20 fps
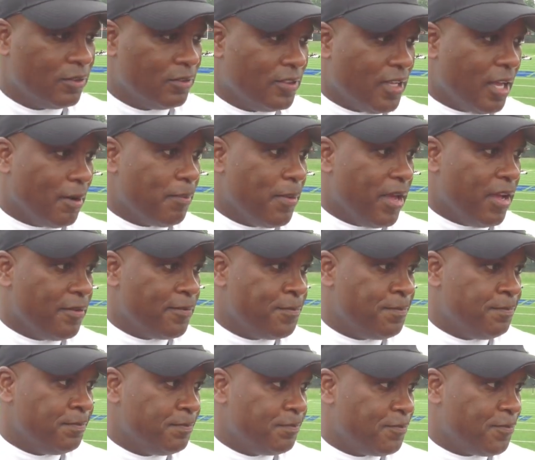Not a bad
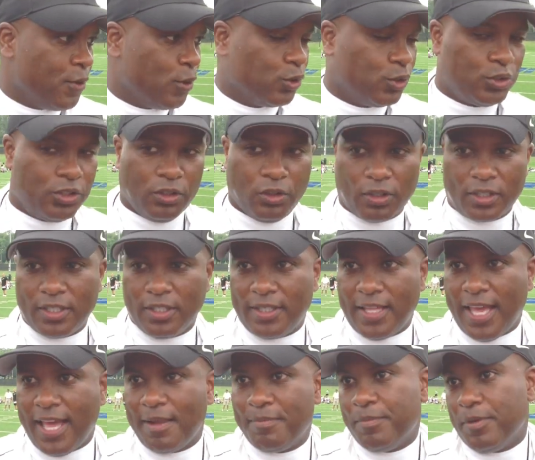first look at
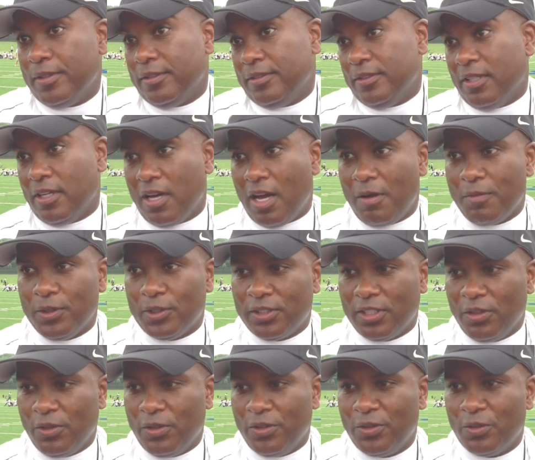that, but
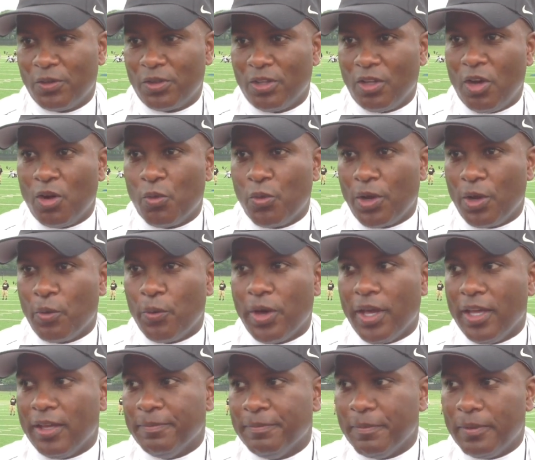obviously a long way
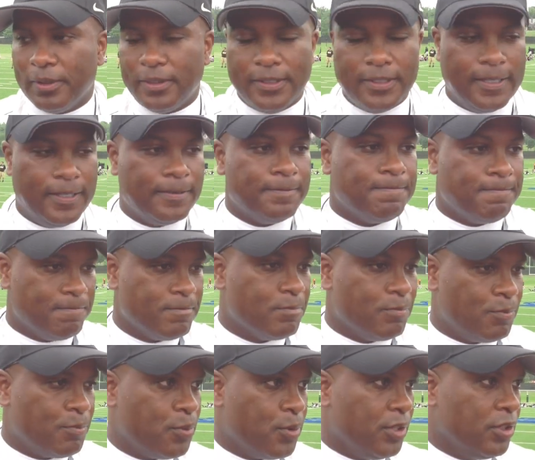away.
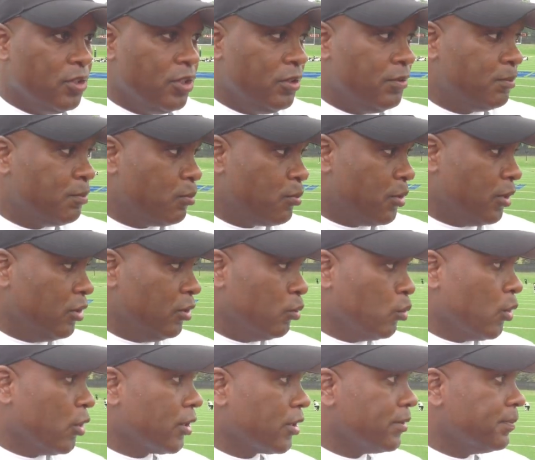Pretty good
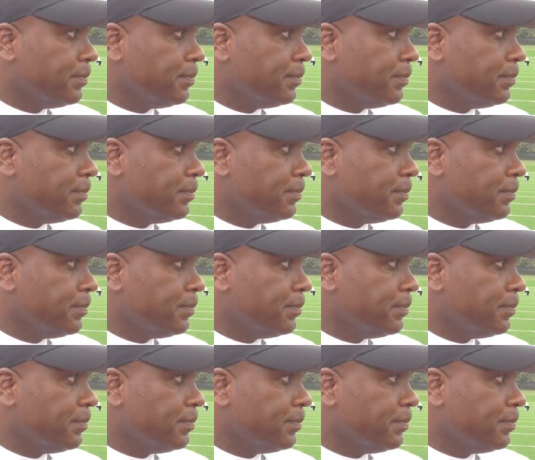work.